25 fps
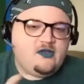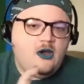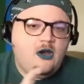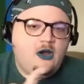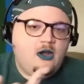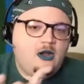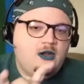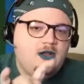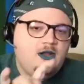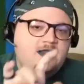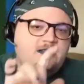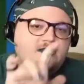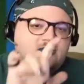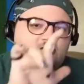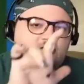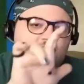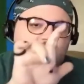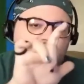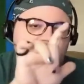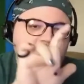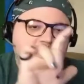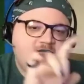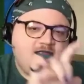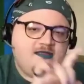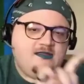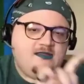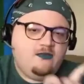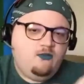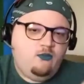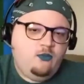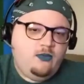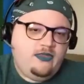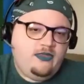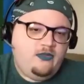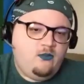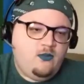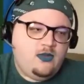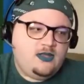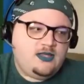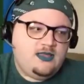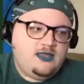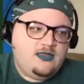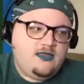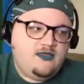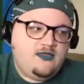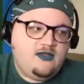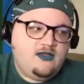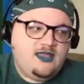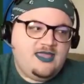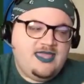are interconnected with one
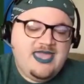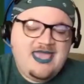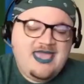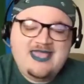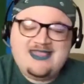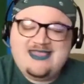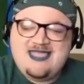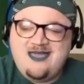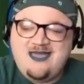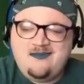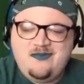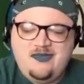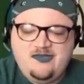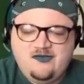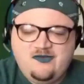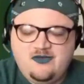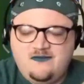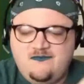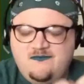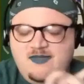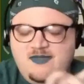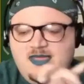another and cannot be sort of